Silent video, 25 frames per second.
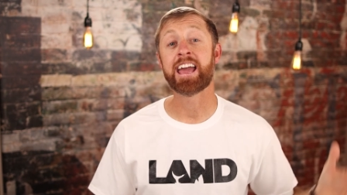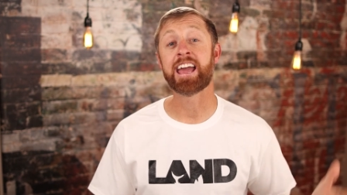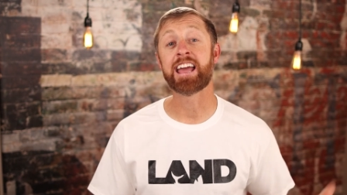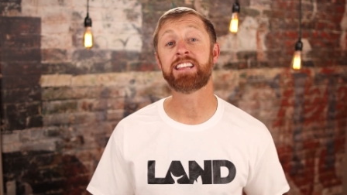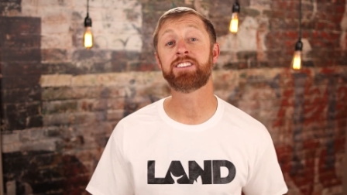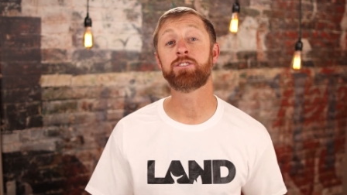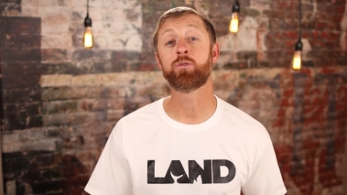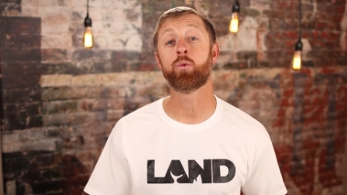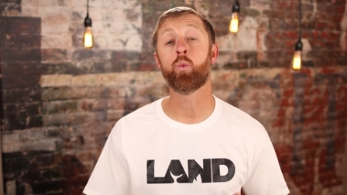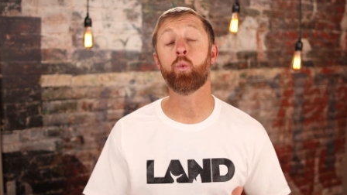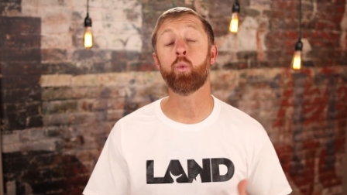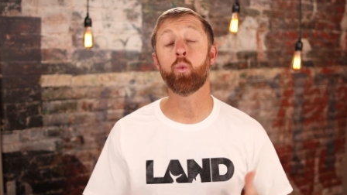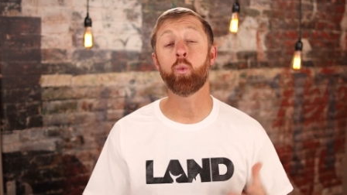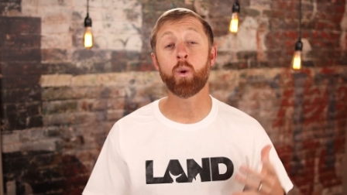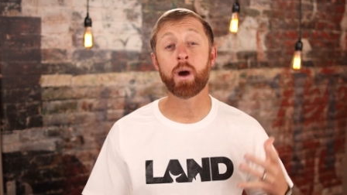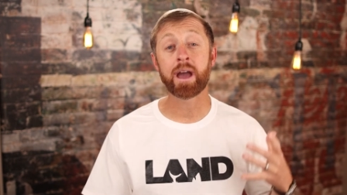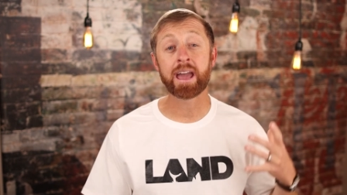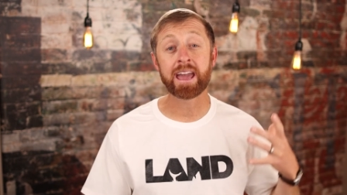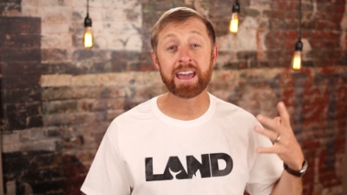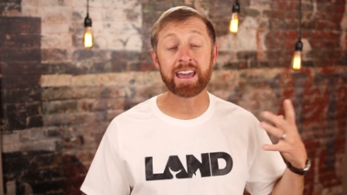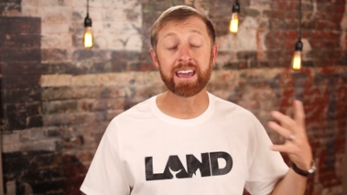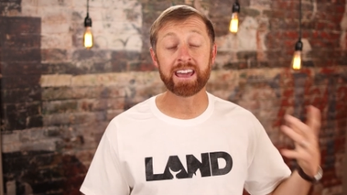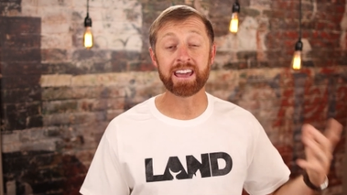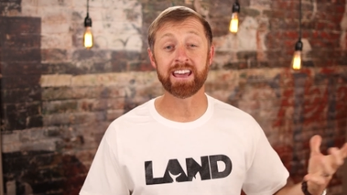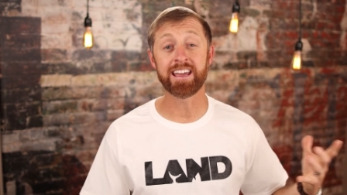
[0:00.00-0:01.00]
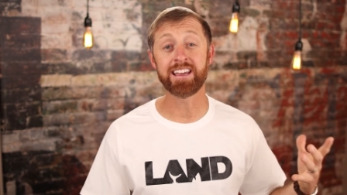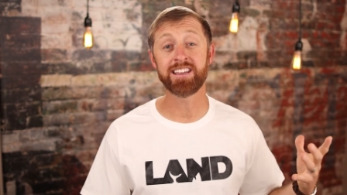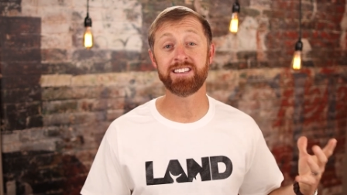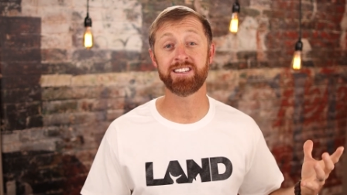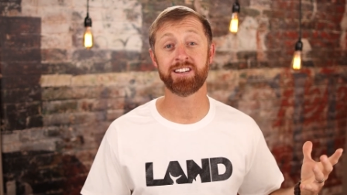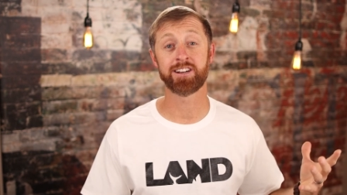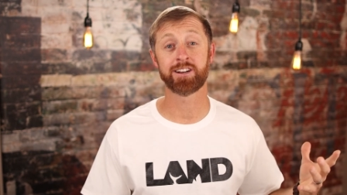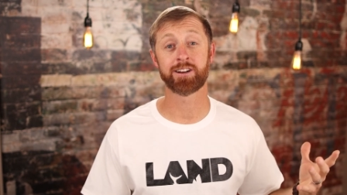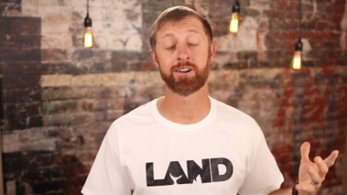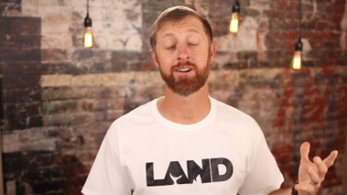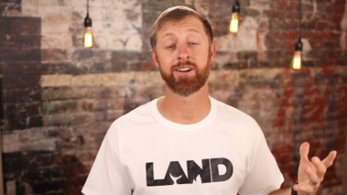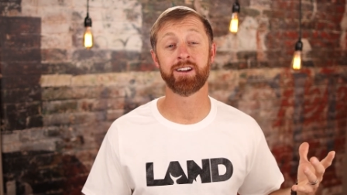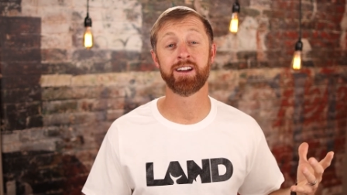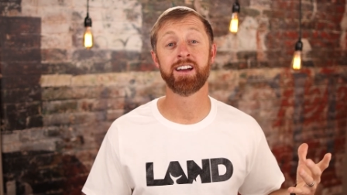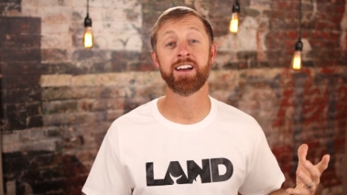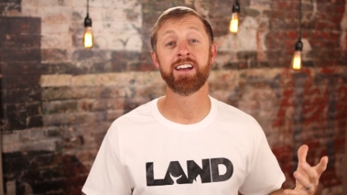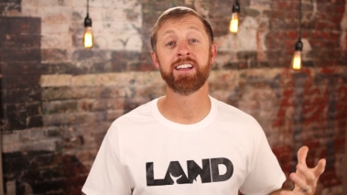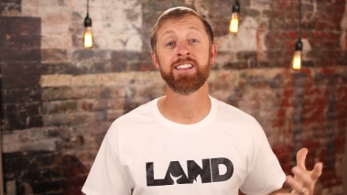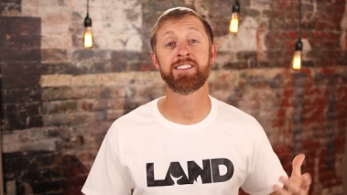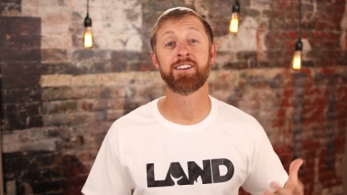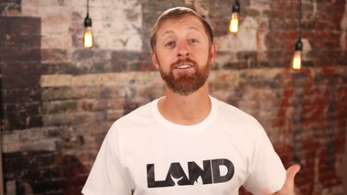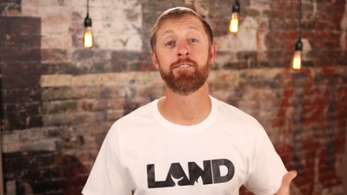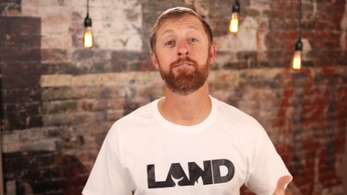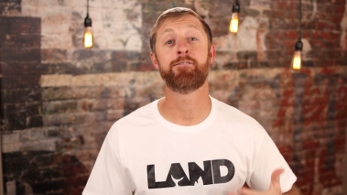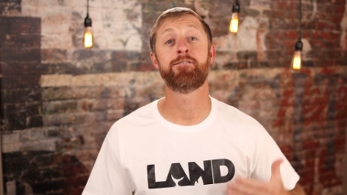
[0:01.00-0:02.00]
it's way easier
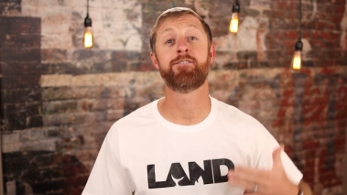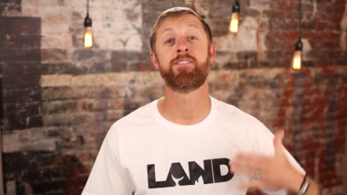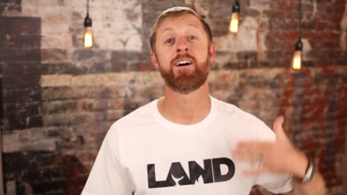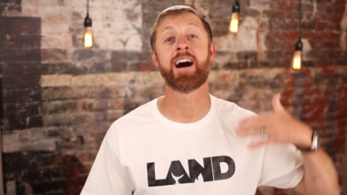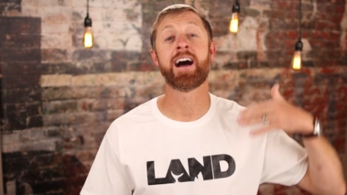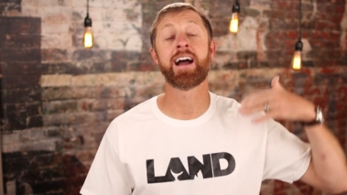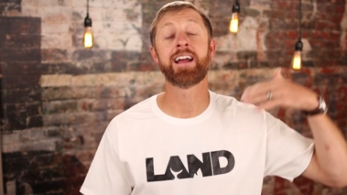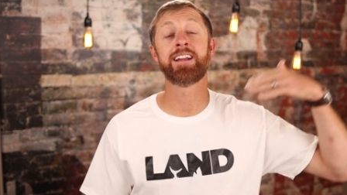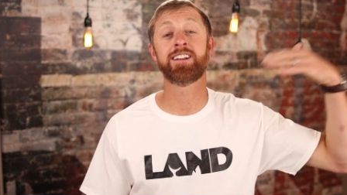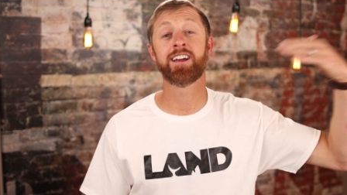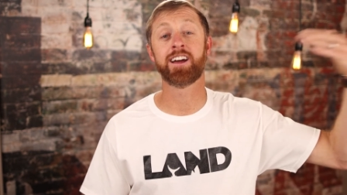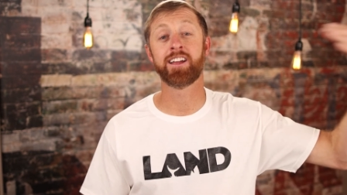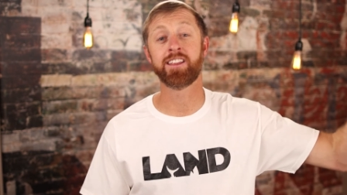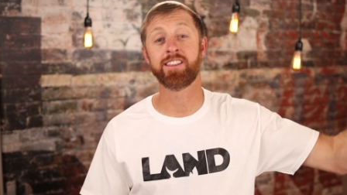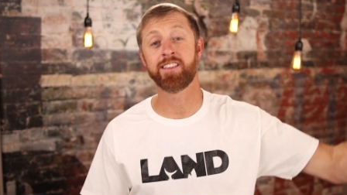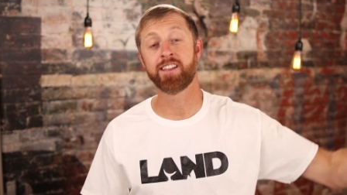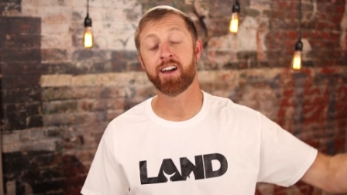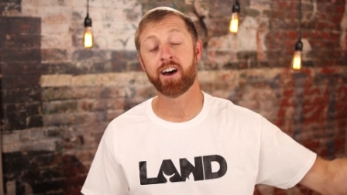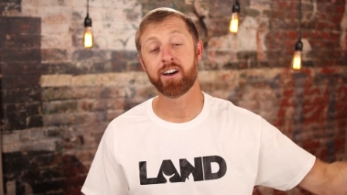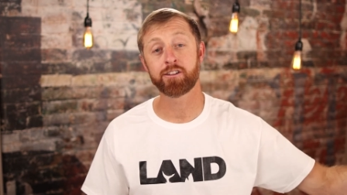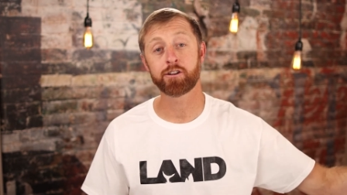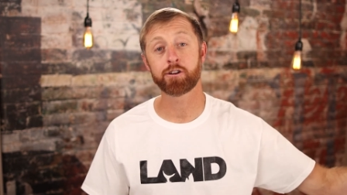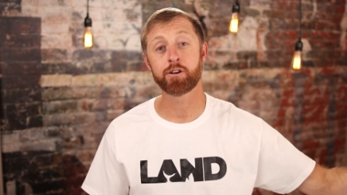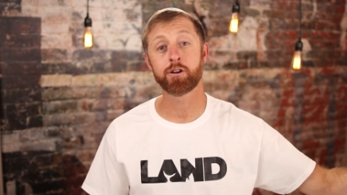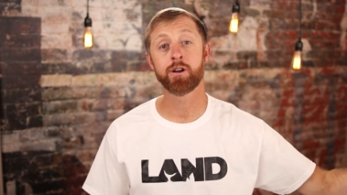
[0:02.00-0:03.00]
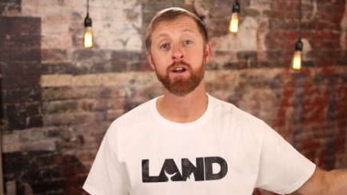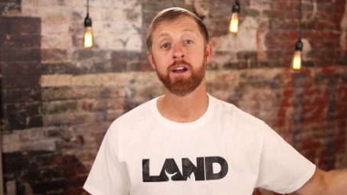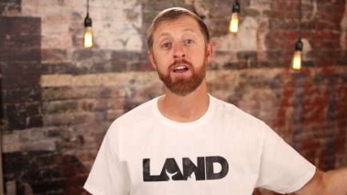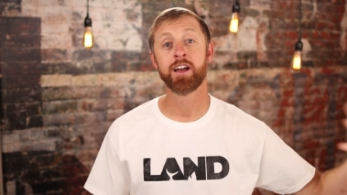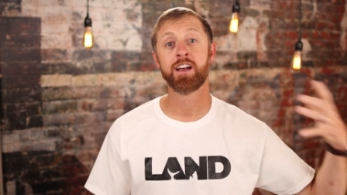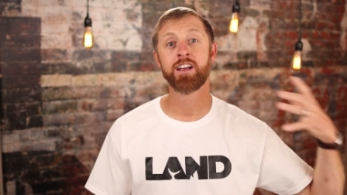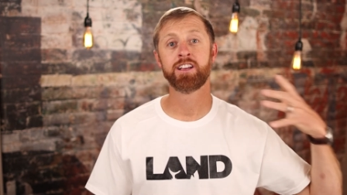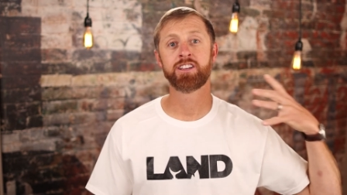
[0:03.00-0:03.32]
to find another